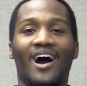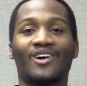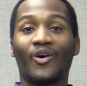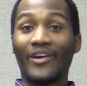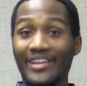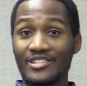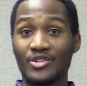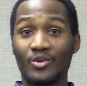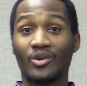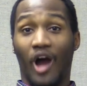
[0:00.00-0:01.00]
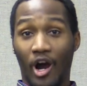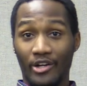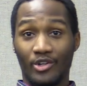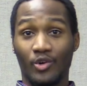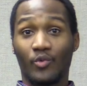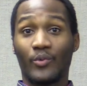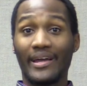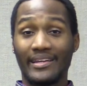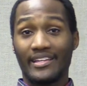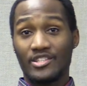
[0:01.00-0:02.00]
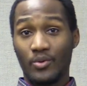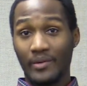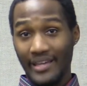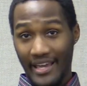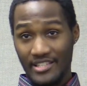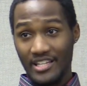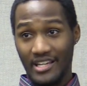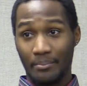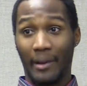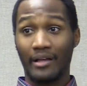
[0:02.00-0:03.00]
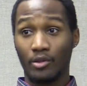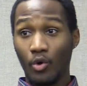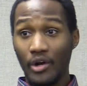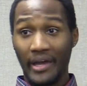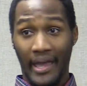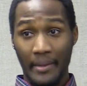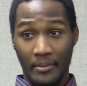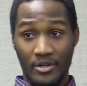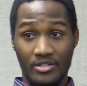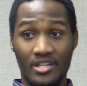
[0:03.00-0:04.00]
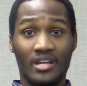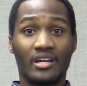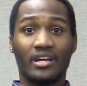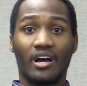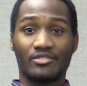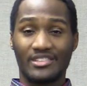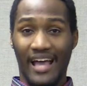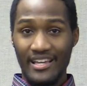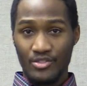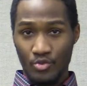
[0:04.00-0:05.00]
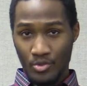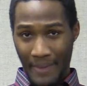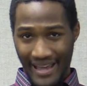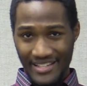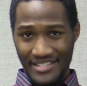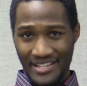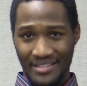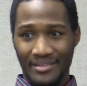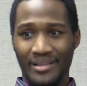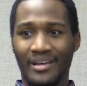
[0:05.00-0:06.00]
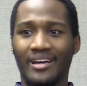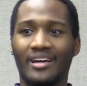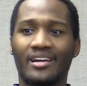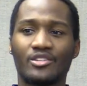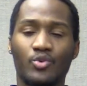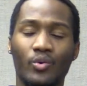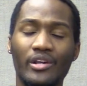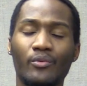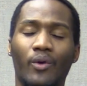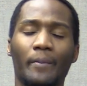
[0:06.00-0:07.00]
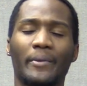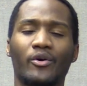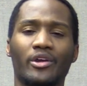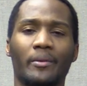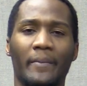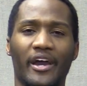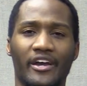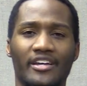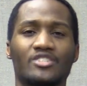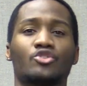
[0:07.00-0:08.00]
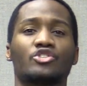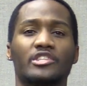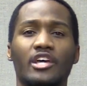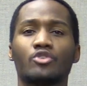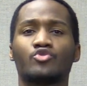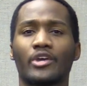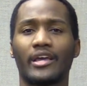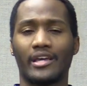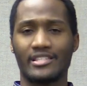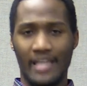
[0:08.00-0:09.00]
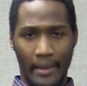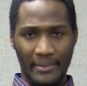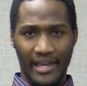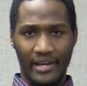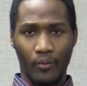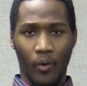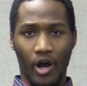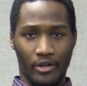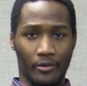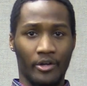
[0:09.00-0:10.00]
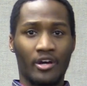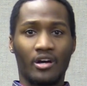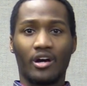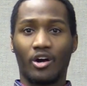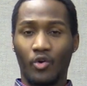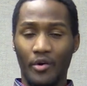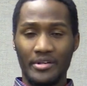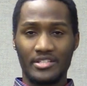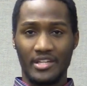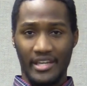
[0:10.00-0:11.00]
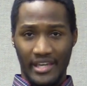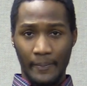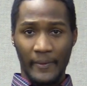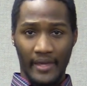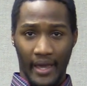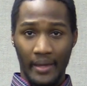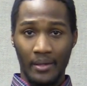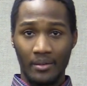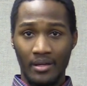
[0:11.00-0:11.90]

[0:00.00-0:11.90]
According to an article written in 2018 by Laura Hamers of Science News Magazine, 21 million Americans are still drinking contaminated water, according to the EPA.